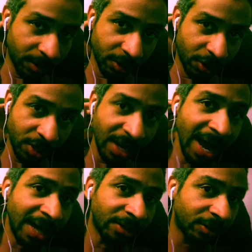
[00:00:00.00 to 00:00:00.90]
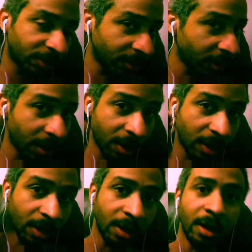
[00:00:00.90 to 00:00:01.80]
she has
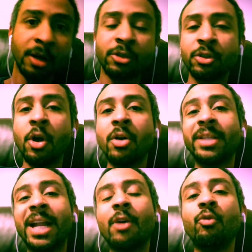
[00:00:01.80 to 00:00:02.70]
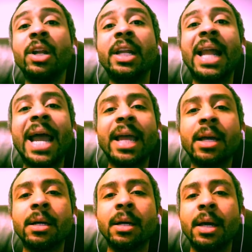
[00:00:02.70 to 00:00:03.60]
a song that I really
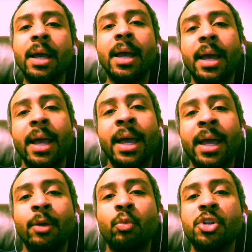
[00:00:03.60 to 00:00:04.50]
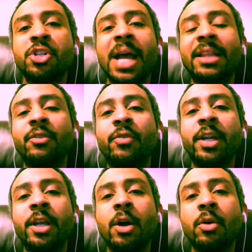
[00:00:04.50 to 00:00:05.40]
like. And we shot the
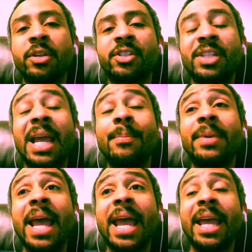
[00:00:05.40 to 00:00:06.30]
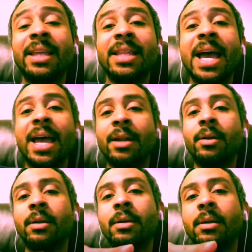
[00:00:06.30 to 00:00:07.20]
video the same day that
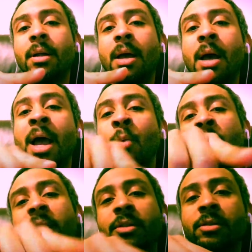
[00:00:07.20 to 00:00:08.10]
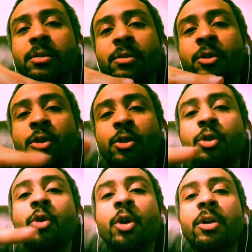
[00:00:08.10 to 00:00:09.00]
I went to the
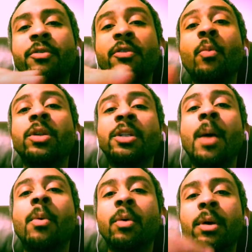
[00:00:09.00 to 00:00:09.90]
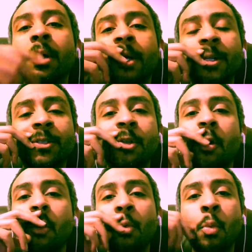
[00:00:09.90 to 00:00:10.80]
studio to film with Double.
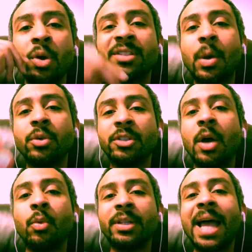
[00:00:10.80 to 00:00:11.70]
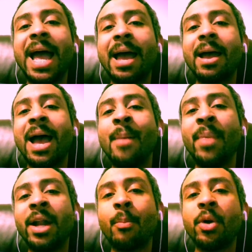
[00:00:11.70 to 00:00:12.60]
So once I was done with that, I
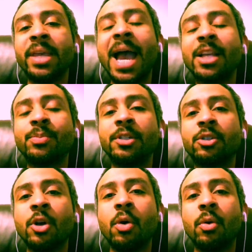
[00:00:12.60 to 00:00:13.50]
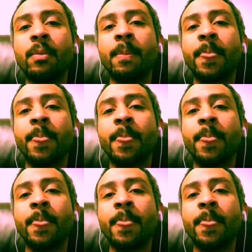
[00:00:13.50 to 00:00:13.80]
met up with Yasmin Soul,